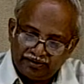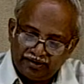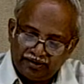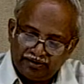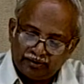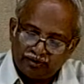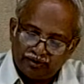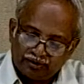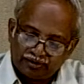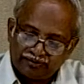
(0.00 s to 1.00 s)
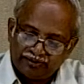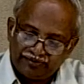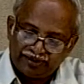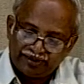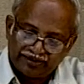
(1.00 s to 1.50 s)
a whole lot of
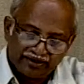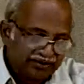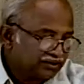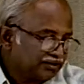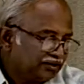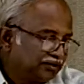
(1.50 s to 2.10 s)
different things.